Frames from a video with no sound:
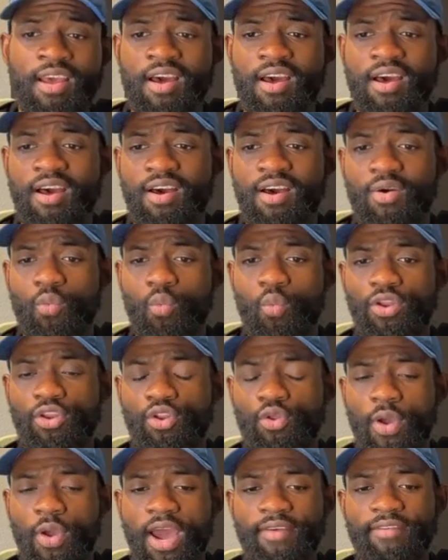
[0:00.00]
When
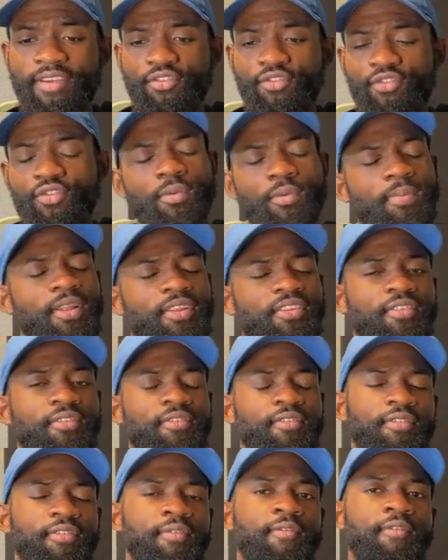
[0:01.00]
you have a surplus
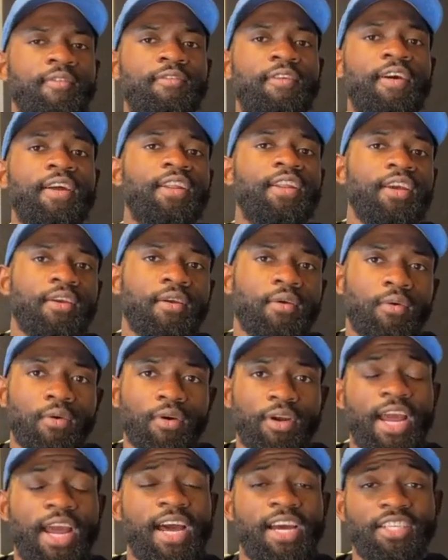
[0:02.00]
of funding or
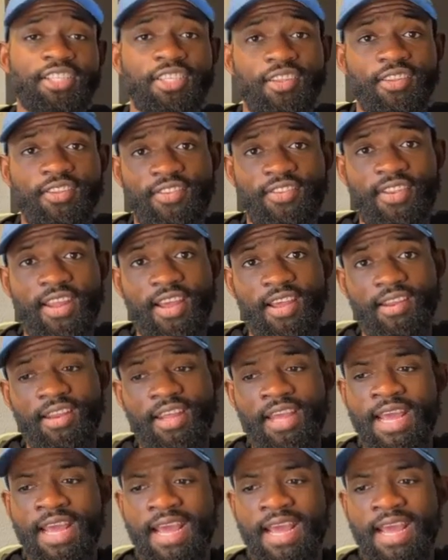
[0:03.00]
cash in the state,